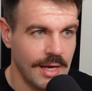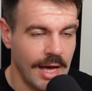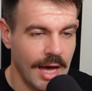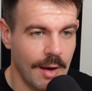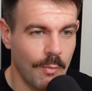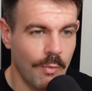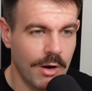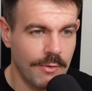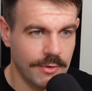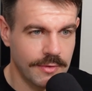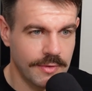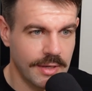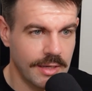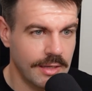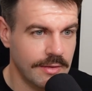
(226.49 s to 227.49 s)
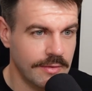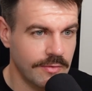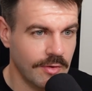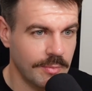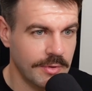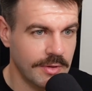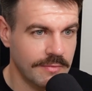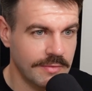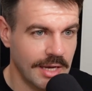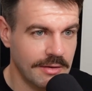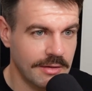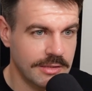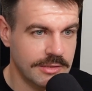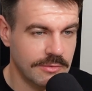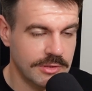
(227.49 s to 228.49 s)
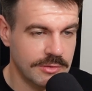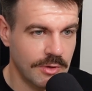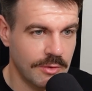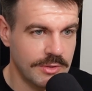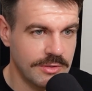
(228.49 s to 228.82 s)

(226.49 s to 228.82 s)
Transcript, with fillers: Um, while we're on the topic of Game Day Squad as well,